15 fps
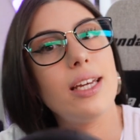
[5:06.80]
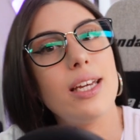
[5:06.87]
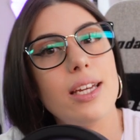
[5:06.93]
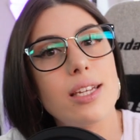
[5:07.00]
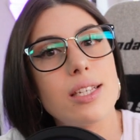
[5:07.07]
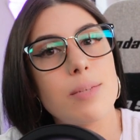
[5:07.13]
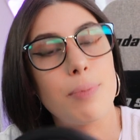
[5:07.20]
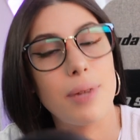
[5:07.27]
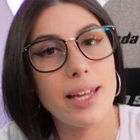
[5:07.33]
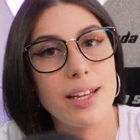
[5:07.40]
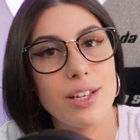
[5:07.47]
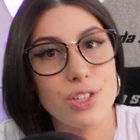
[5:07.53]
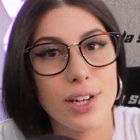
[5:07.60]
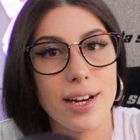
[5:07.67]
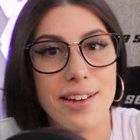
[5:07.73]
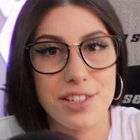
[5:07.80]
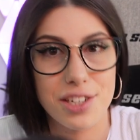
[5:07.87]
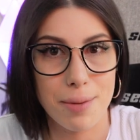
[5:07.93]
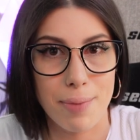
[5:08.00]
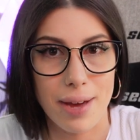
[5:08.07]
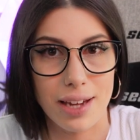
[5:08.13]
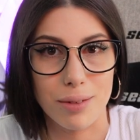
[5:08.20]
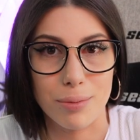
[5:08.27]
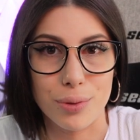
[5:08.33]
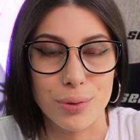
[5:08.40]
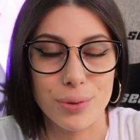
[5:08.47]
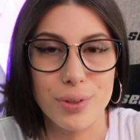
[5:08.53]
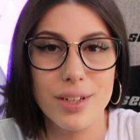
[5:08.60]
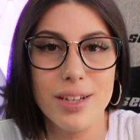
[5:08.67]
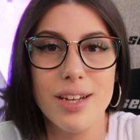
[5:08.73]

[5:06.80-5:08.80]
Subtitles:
is play and charge compatible.